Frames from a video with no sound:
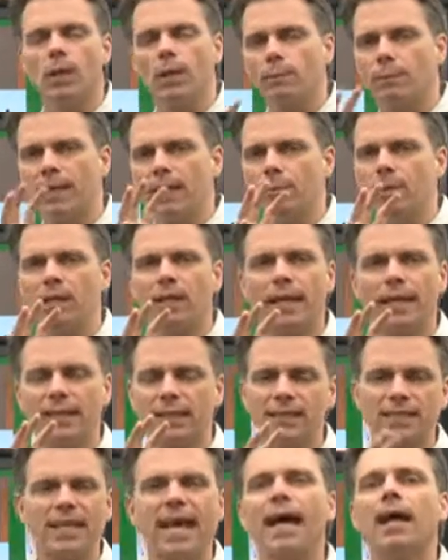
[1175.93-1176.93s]
maybe like
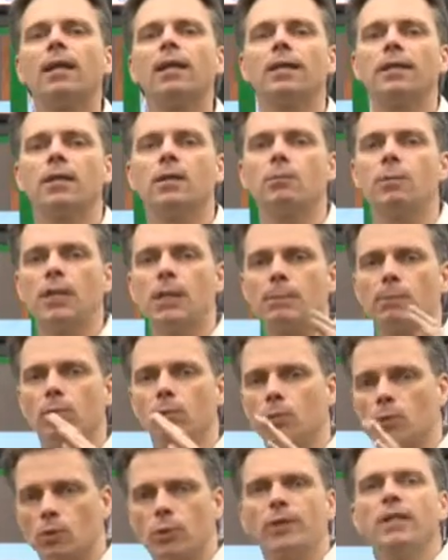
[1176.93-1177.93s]
Italian
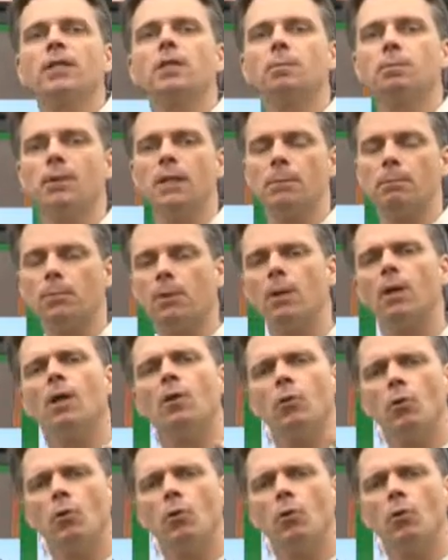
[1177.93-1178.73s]
people, Greek people.